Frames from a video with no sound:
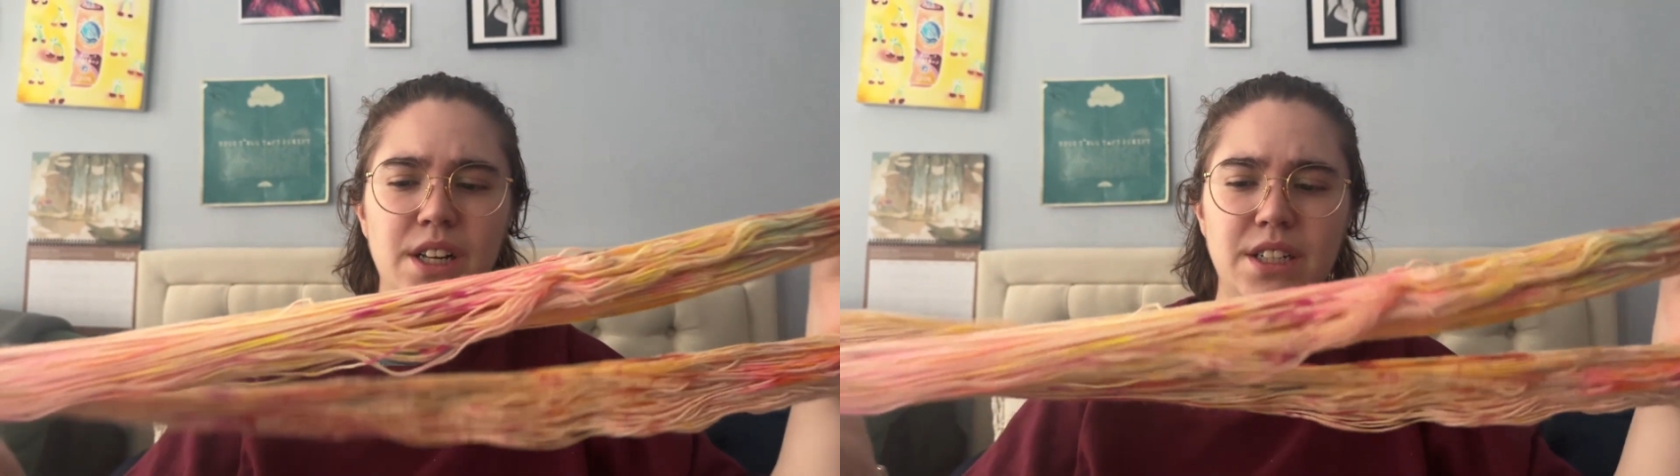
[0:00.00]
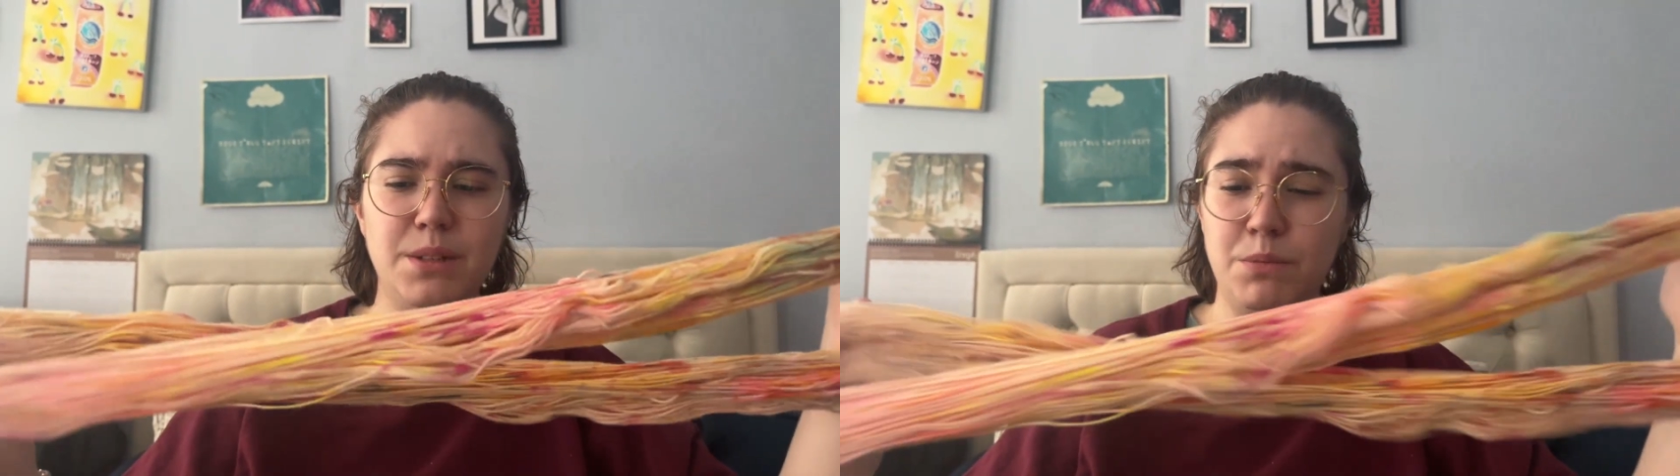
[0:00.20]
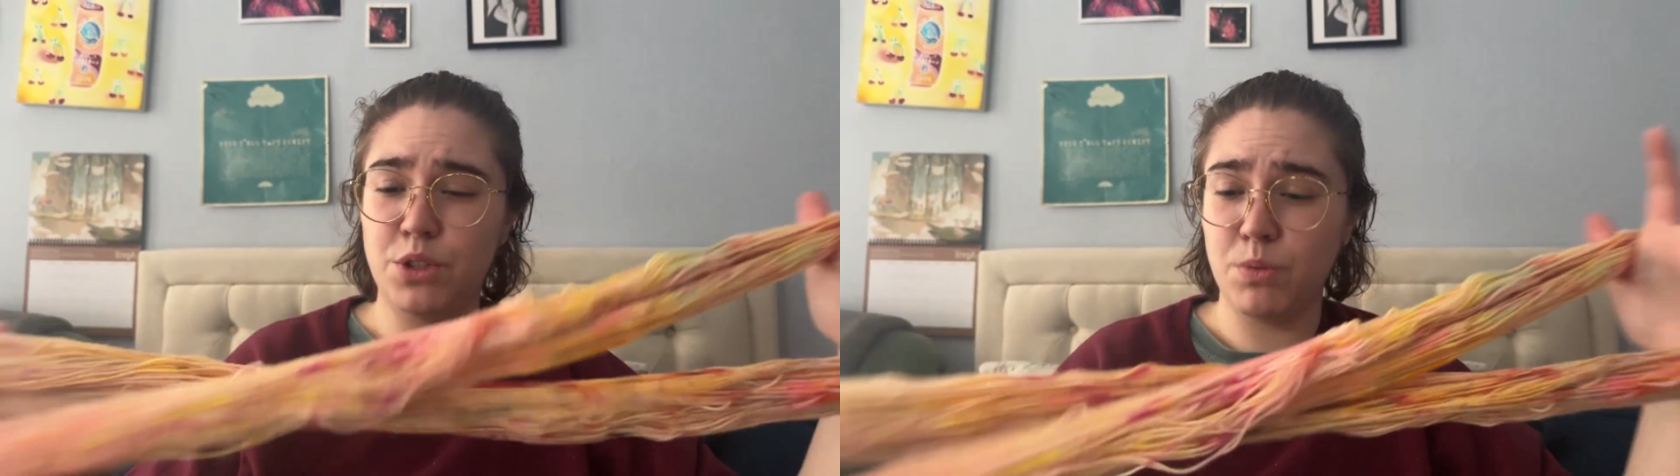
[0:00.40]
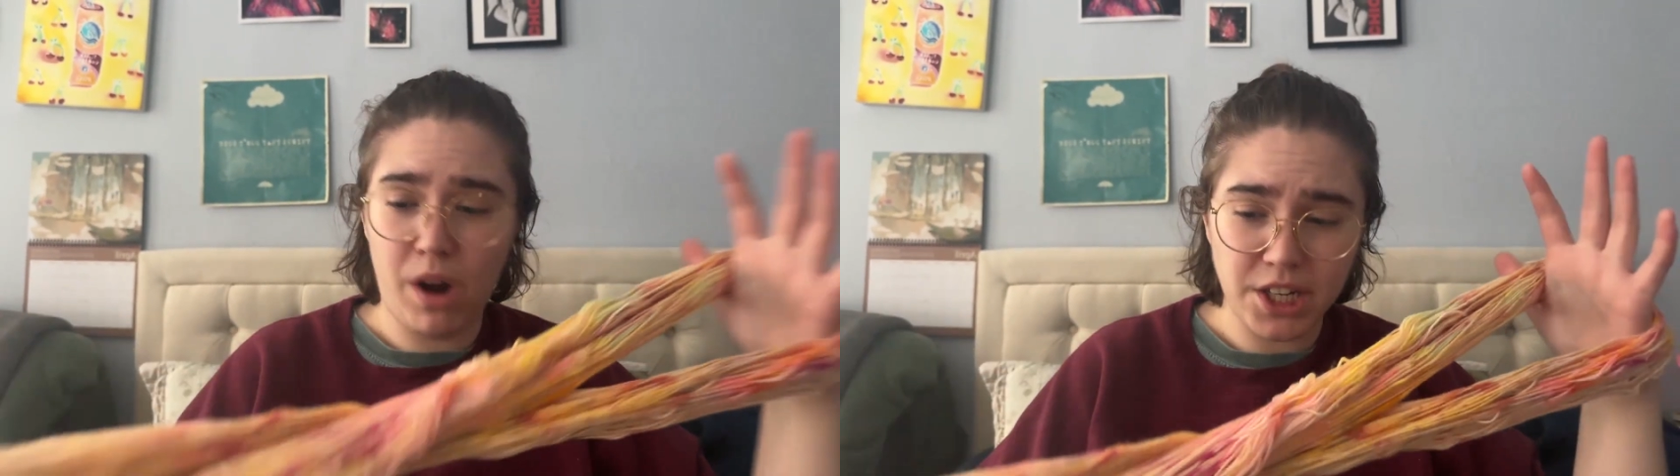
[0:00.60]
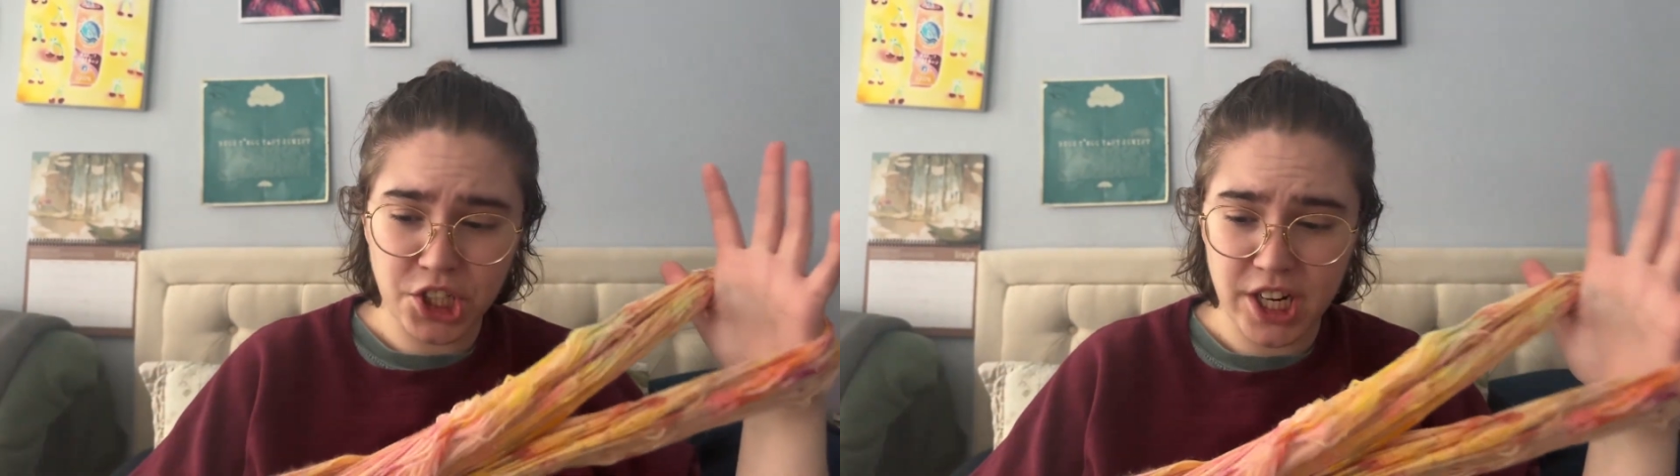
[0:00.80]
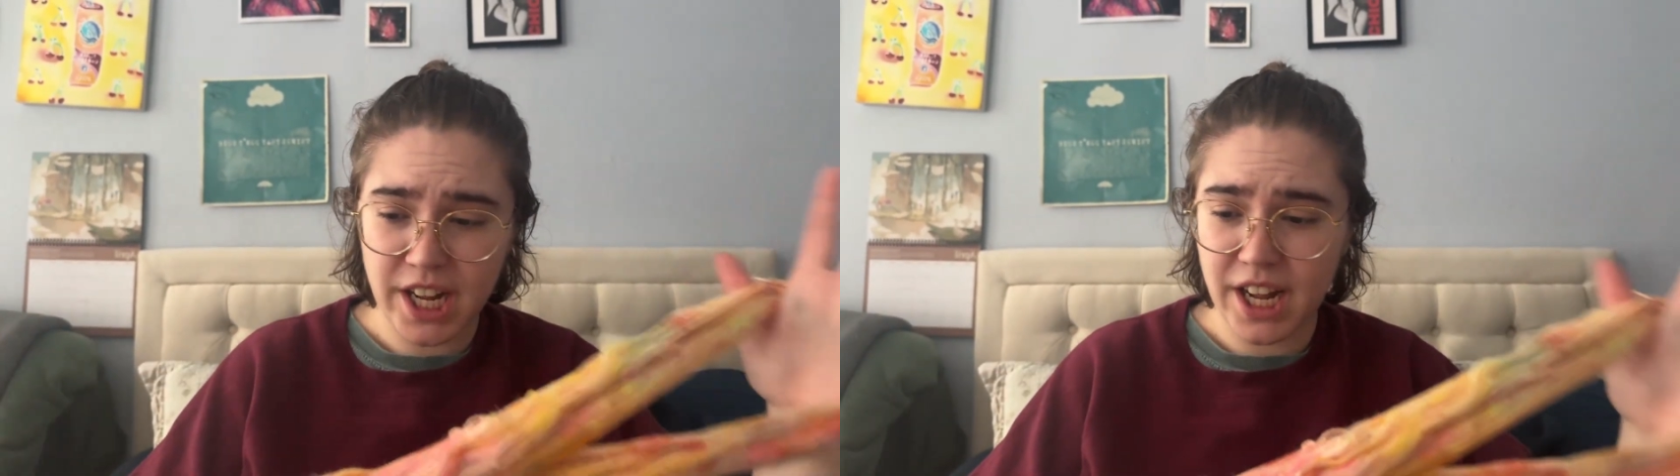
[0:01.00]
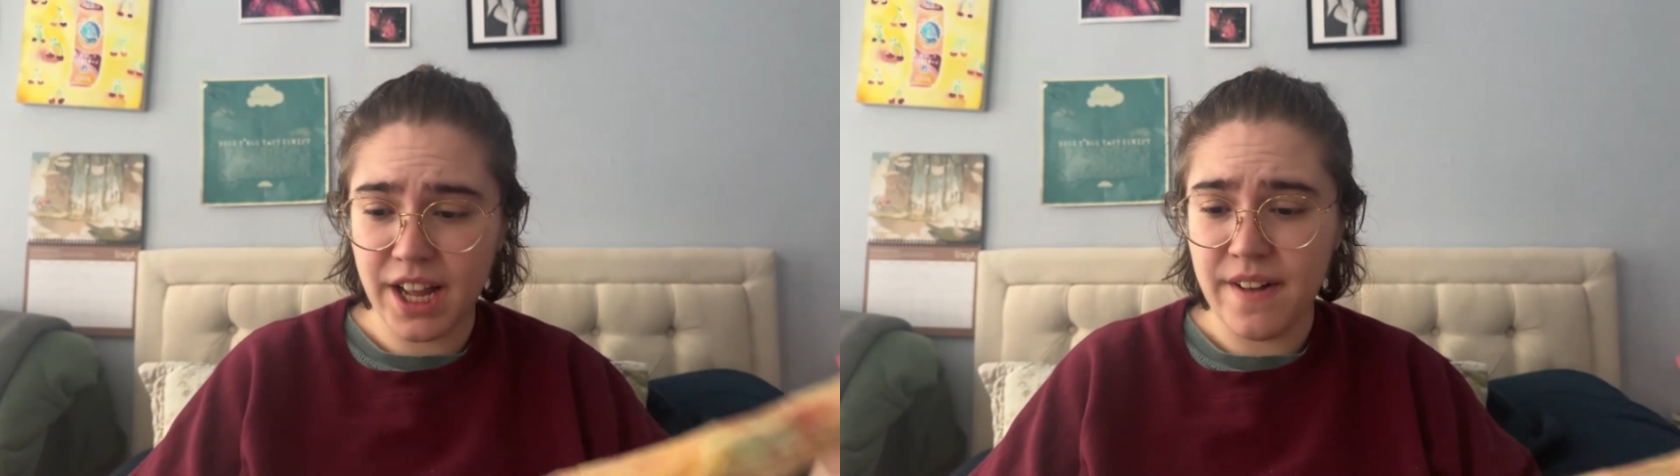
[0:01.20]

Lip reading: some swatching